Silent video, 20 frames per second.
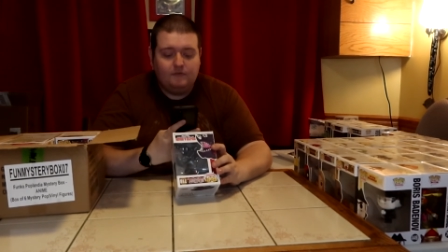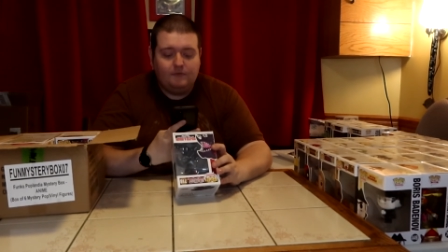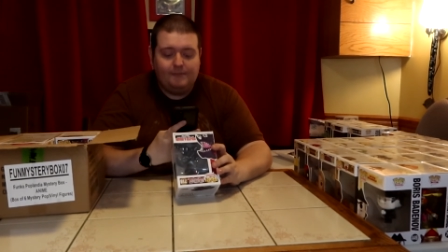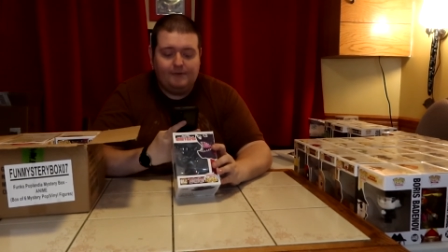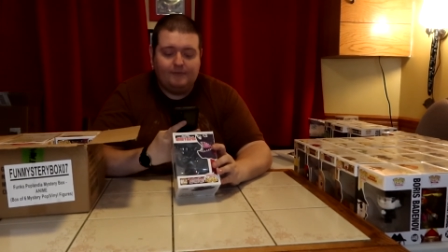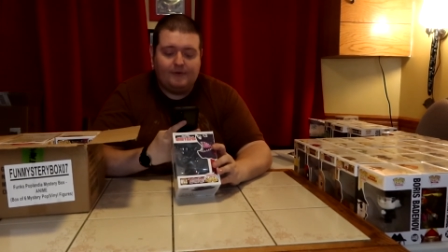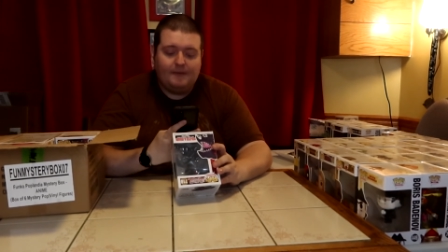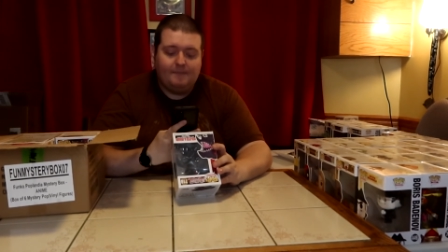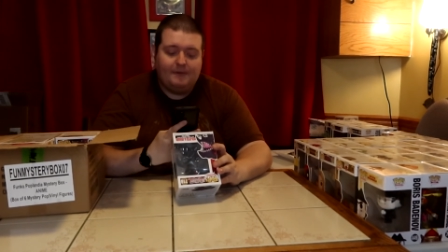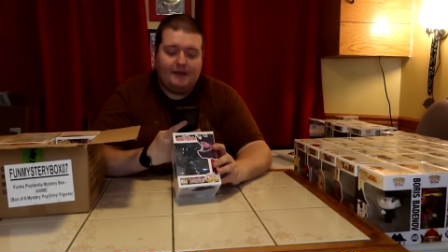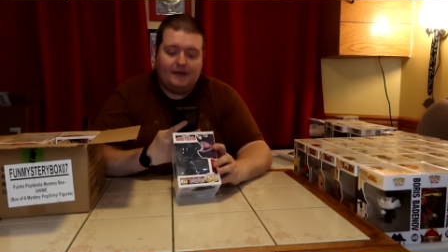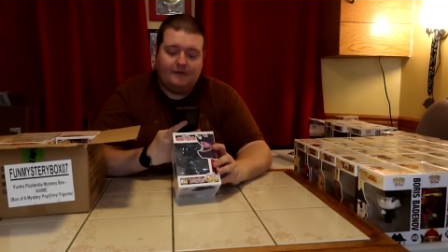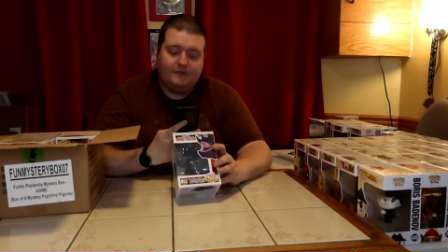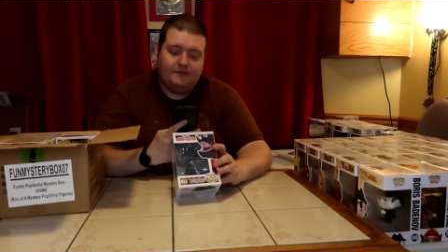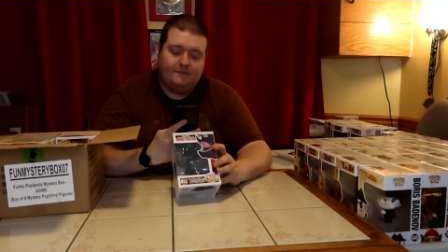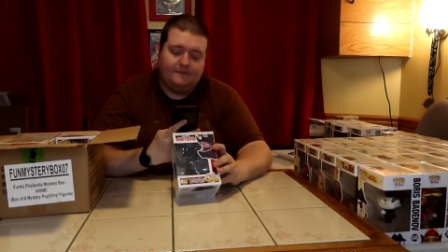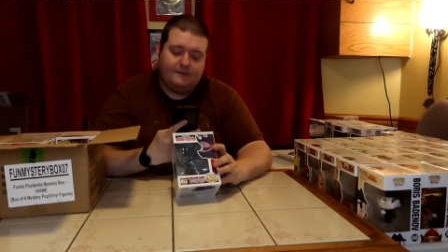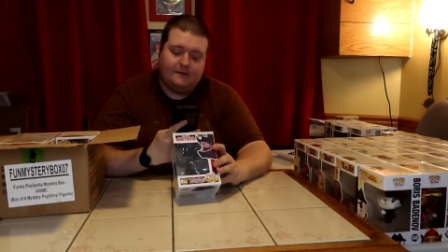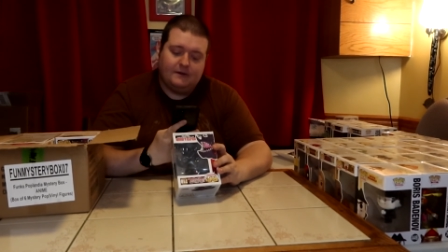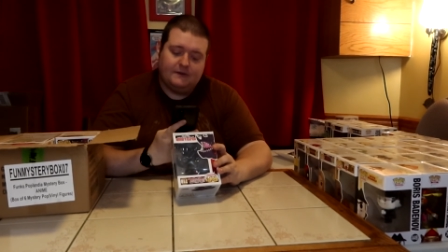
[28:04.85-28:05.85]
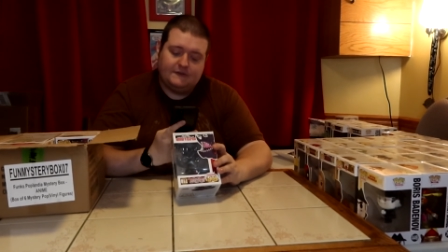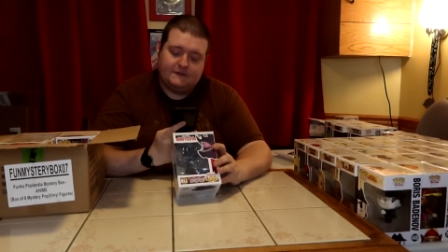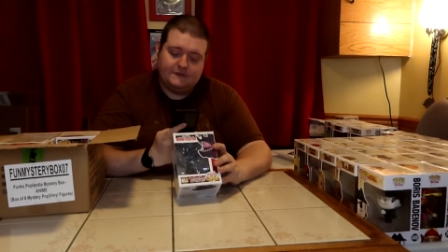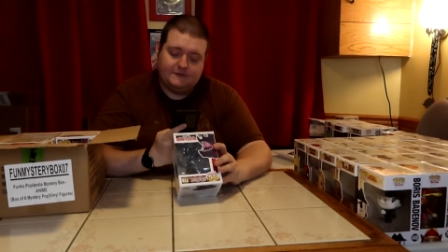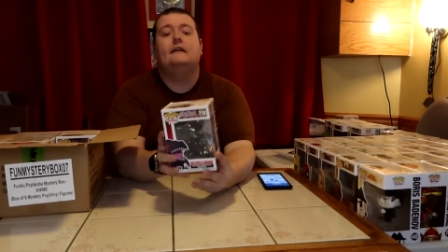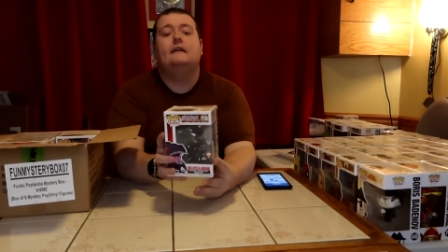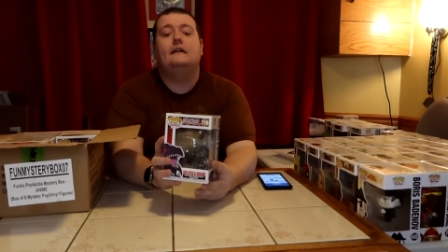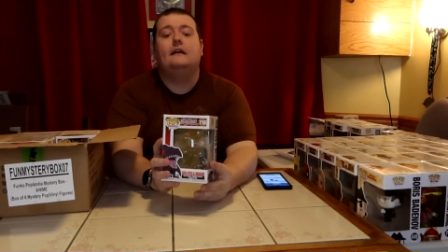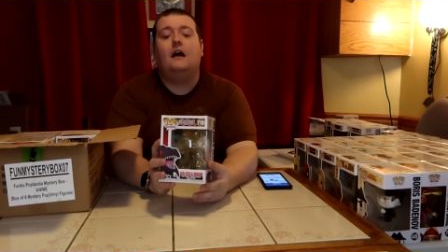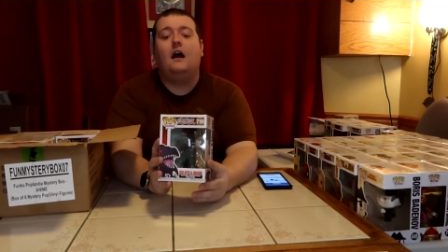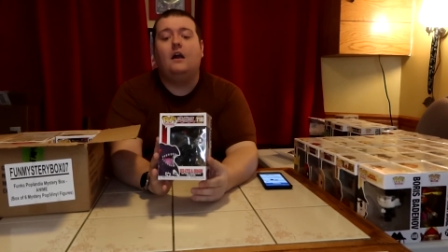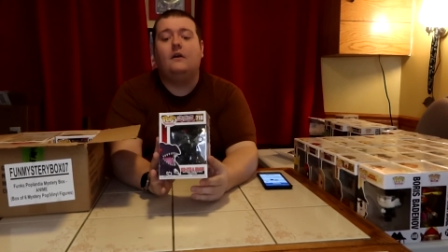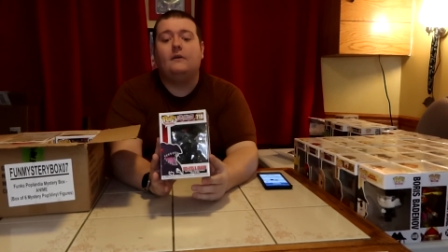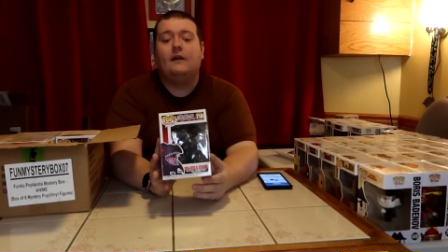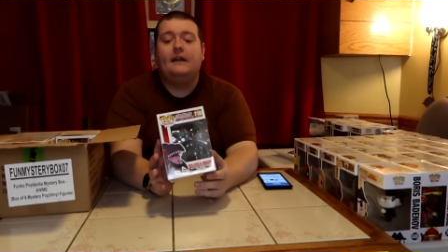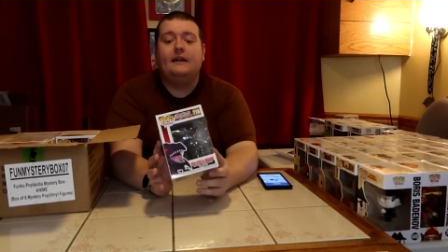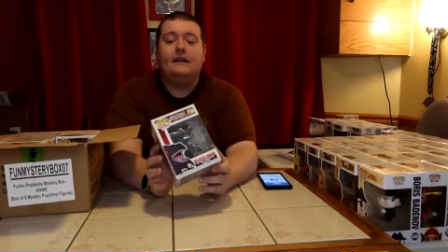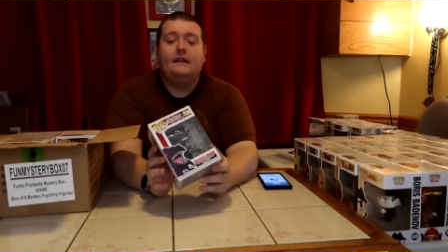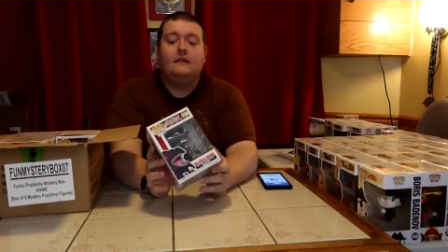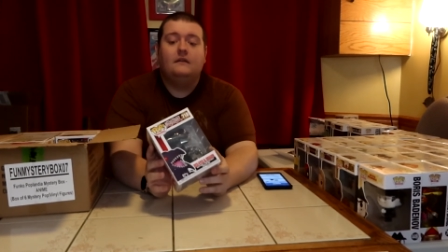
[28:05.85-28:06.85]
We'll be right back with a price.
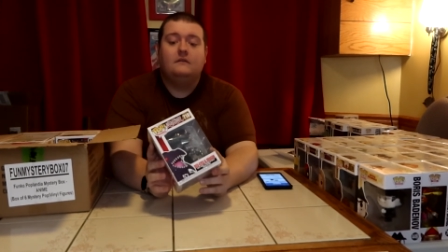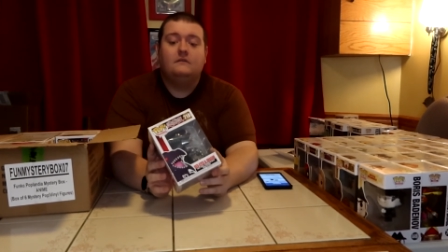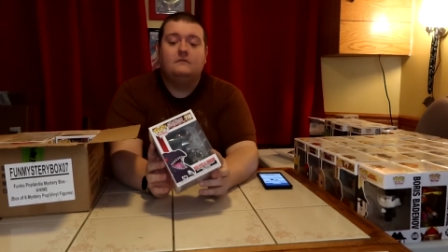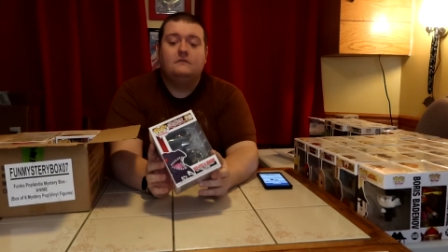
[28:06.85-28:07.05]
Alrighty.